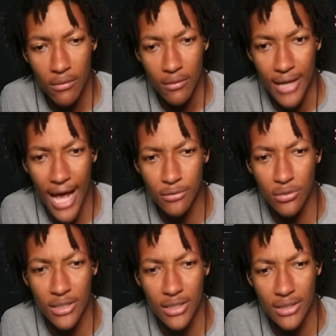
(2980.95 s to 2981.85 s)
That's what
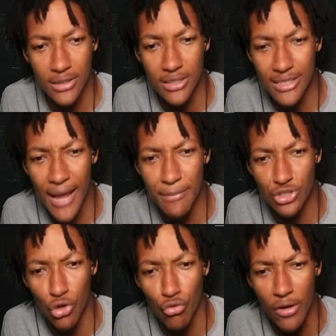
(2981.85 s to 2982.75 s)
it is. This game's
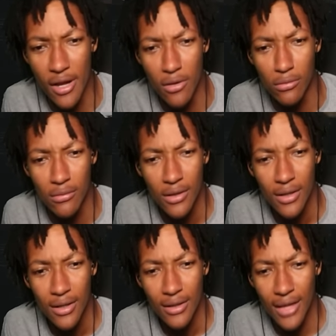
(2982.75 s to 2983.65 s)
surreal.
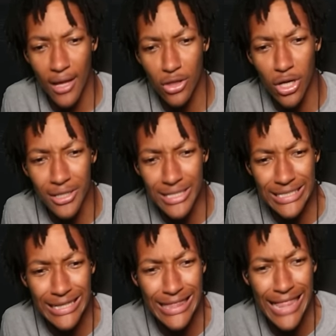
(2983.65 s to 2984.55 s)
Like, look at this
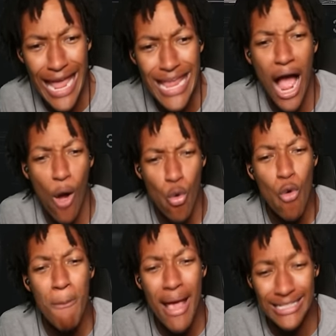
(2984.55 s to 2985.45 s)
layout. Who
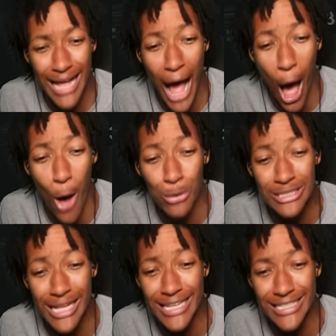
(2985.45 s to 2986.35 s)
makes a house
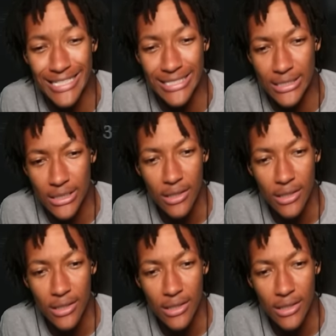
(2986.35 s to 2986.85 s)
like this?